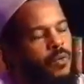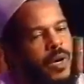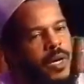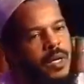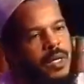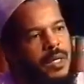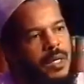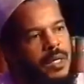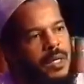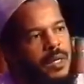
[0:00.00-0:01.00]
when,
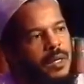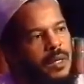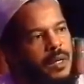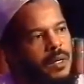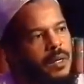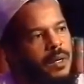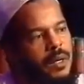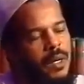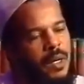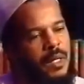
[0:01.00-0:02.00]

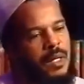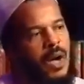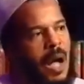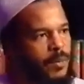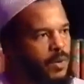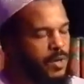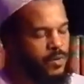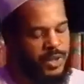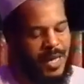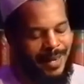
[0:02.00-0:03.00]
in the commune
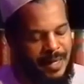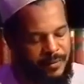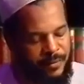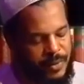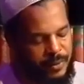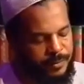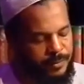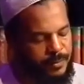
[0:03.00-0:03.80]
in which I lived,